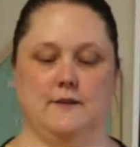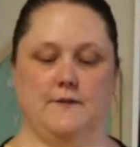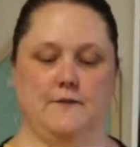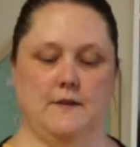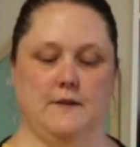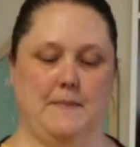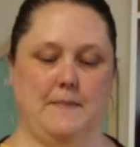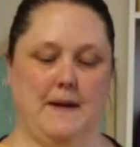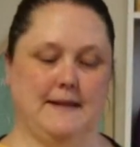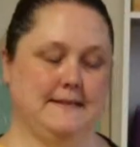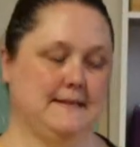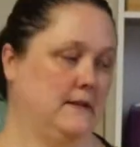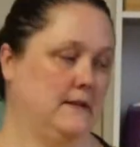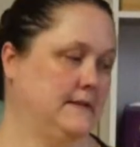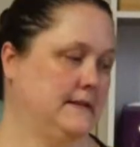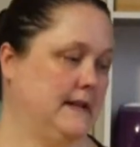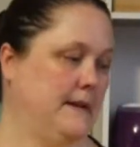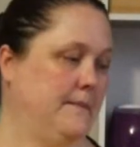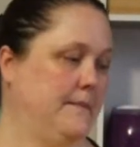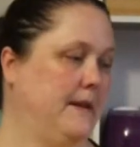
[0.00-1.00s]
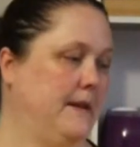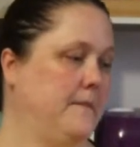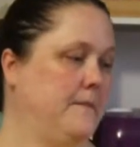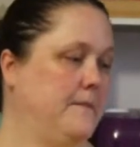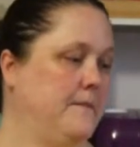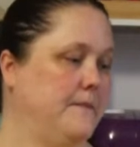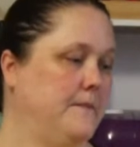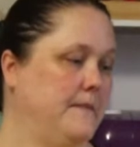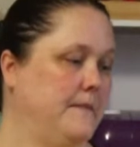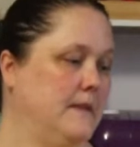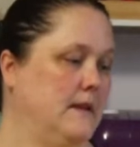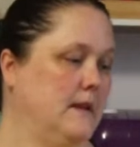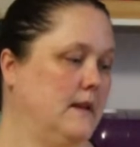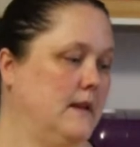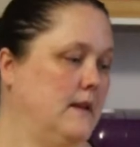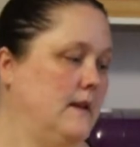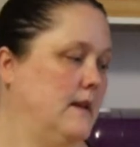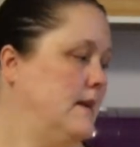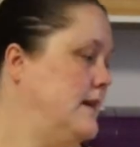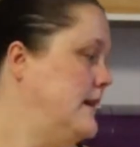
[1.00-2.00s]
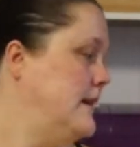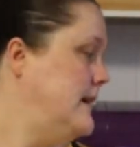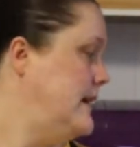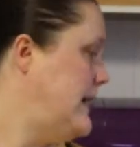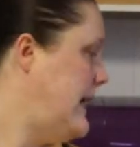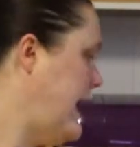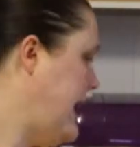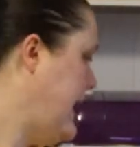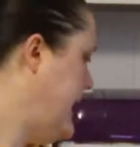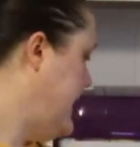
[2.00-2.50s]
the pastel sampler, and